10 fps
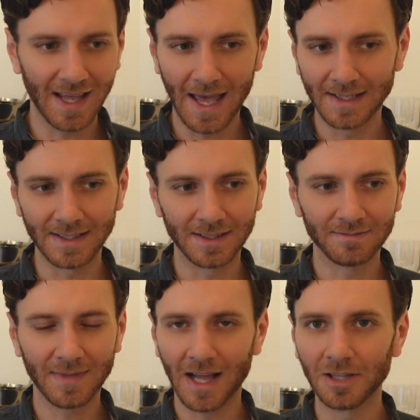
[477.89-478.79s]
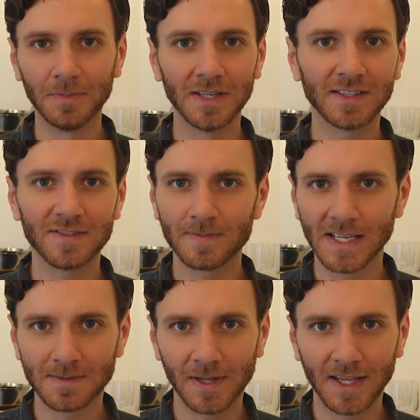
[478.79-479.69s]
any element of
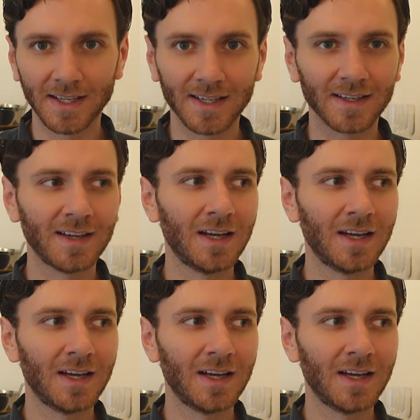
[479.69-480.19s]
space planning.